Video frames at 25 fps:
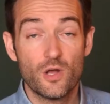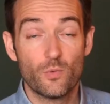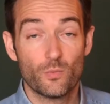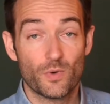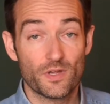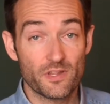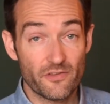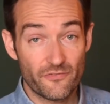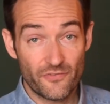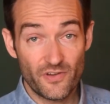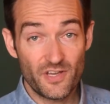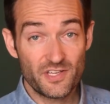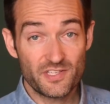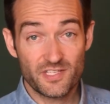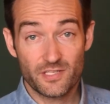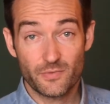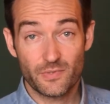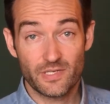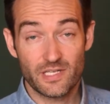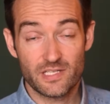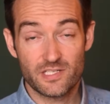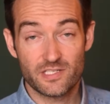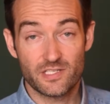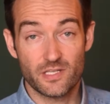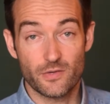Well, the first thing we
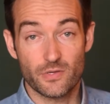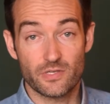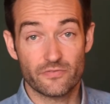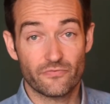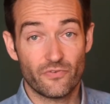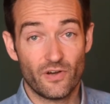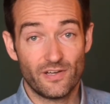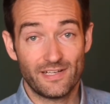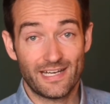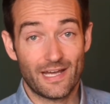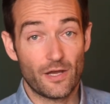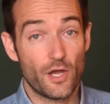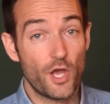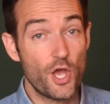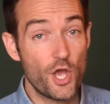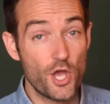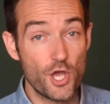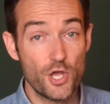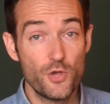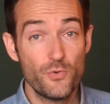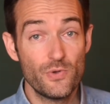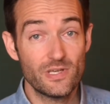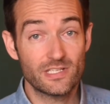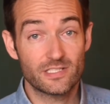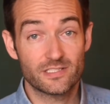need to do is find out
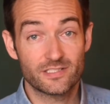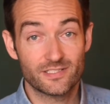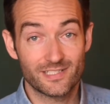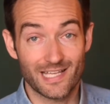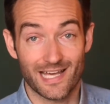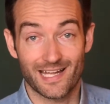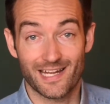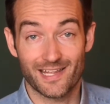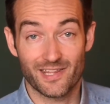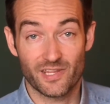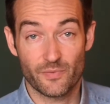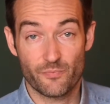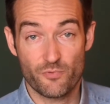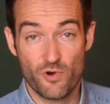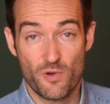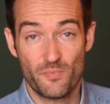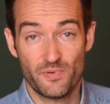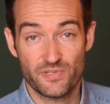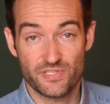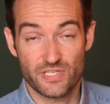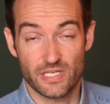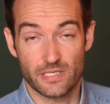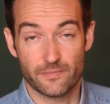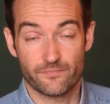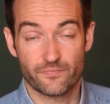who is selling the
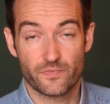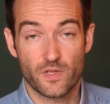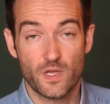property.